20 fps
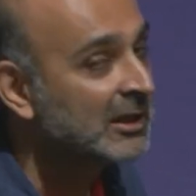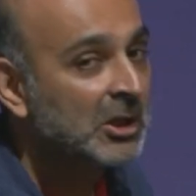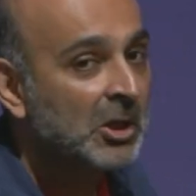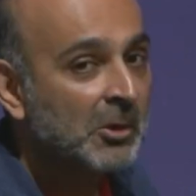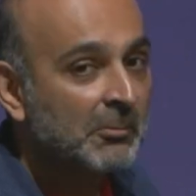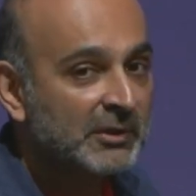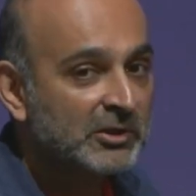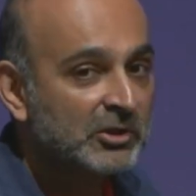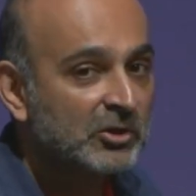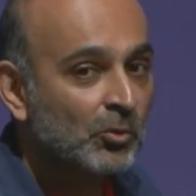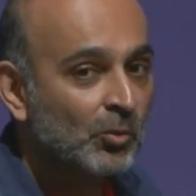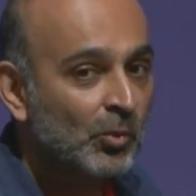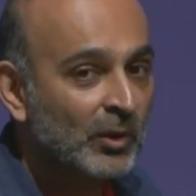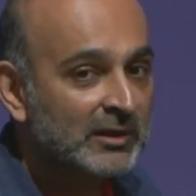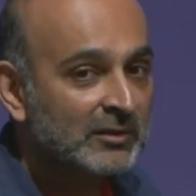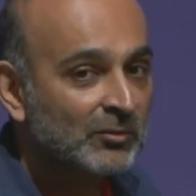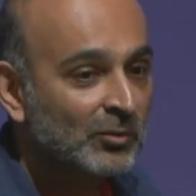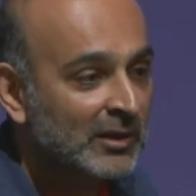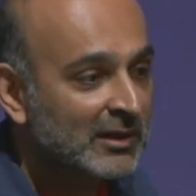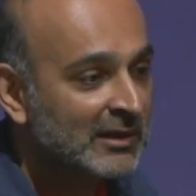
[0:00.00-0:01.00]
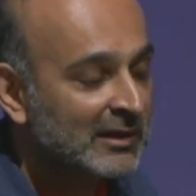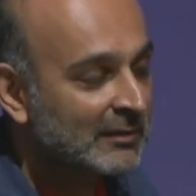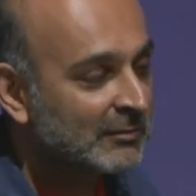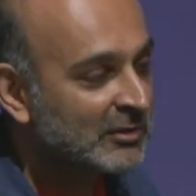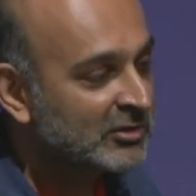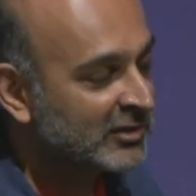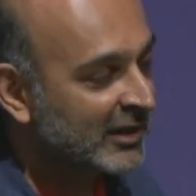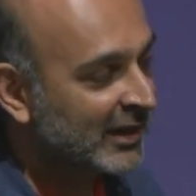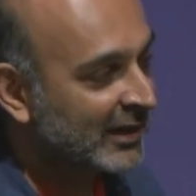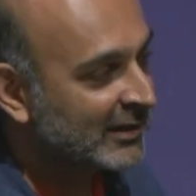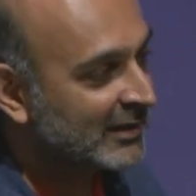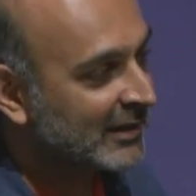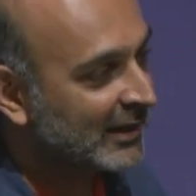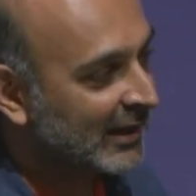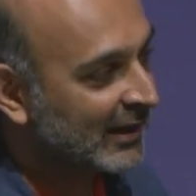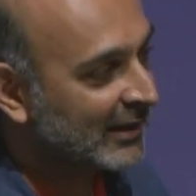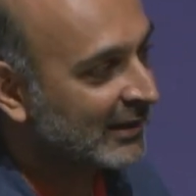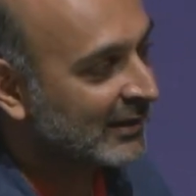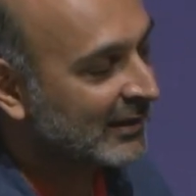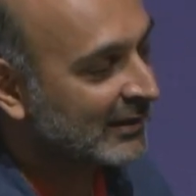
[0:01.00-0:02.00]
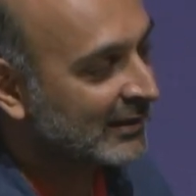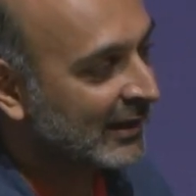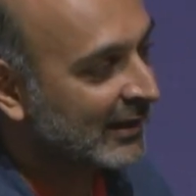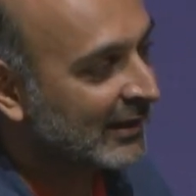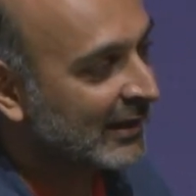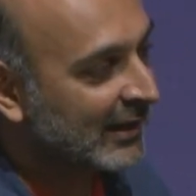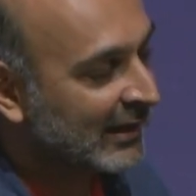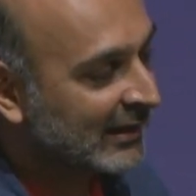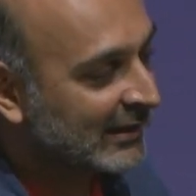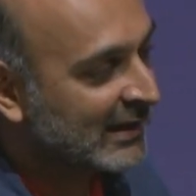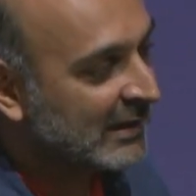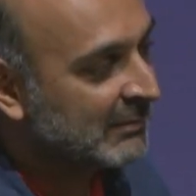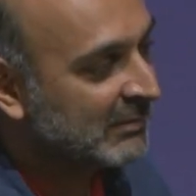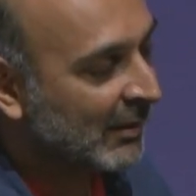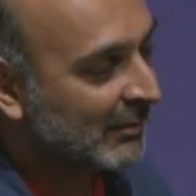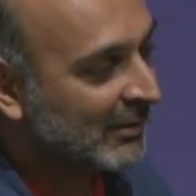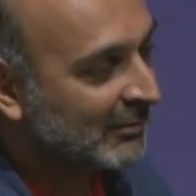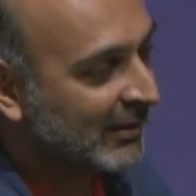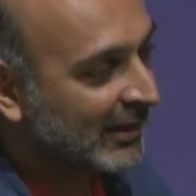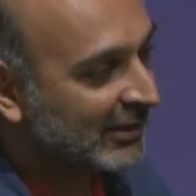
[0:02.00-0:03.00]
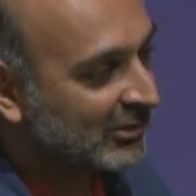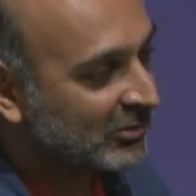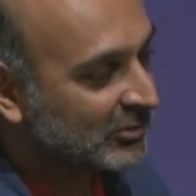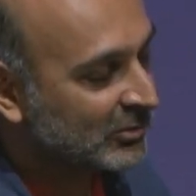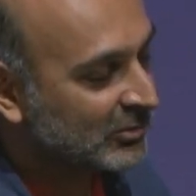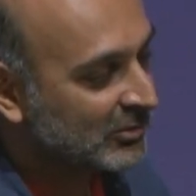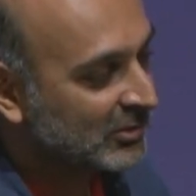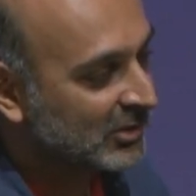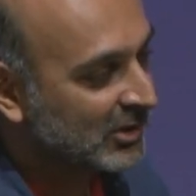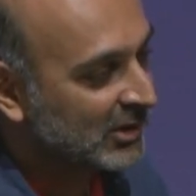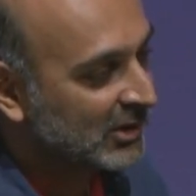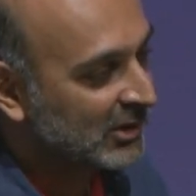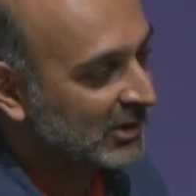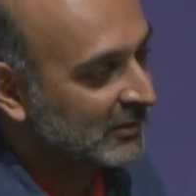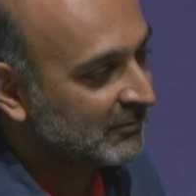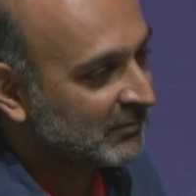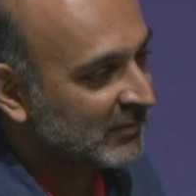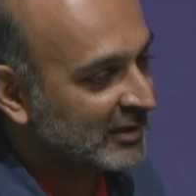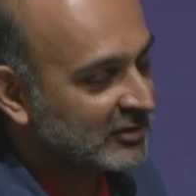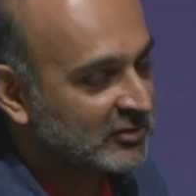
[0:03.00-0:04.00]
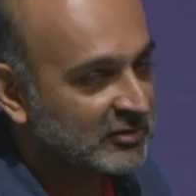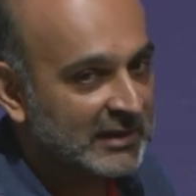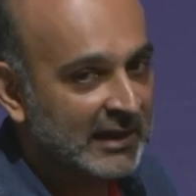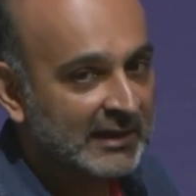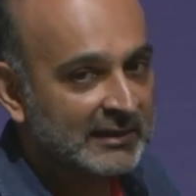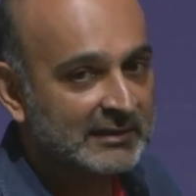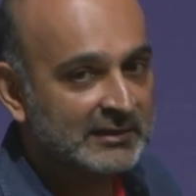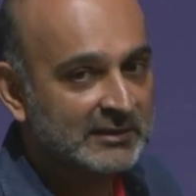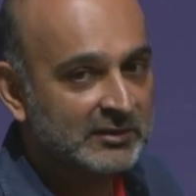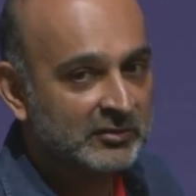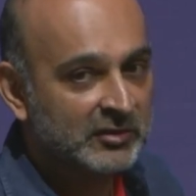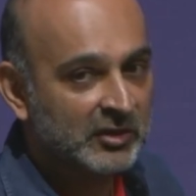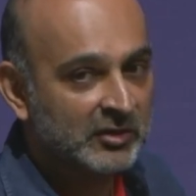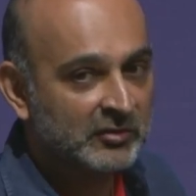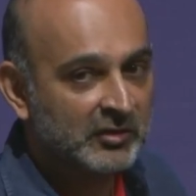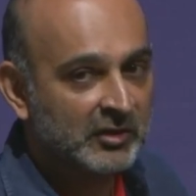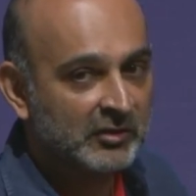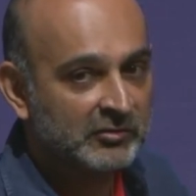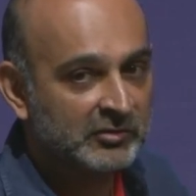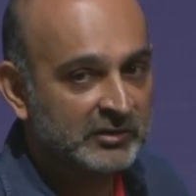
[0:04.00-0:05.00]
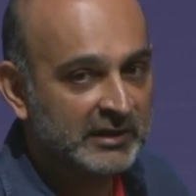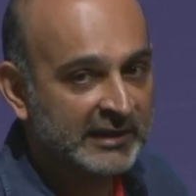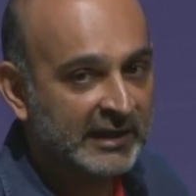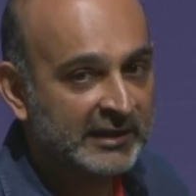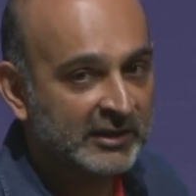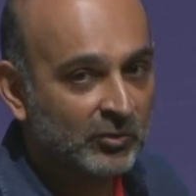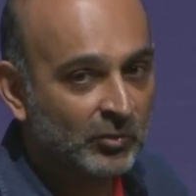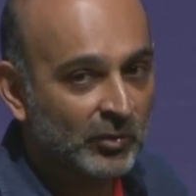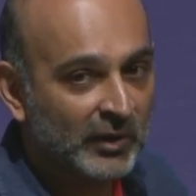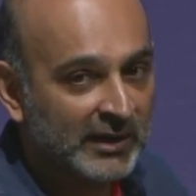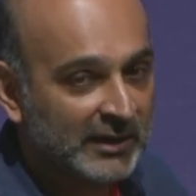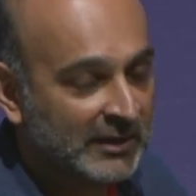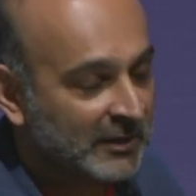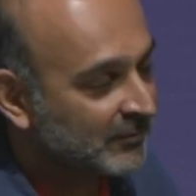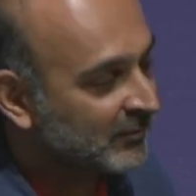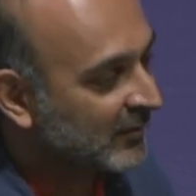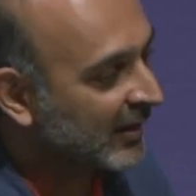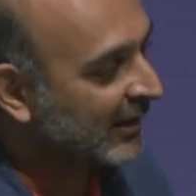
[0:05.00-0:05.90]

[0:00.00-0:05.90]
But you know, one one image that I I, I keep coming back to is the idea of, of, digging a well.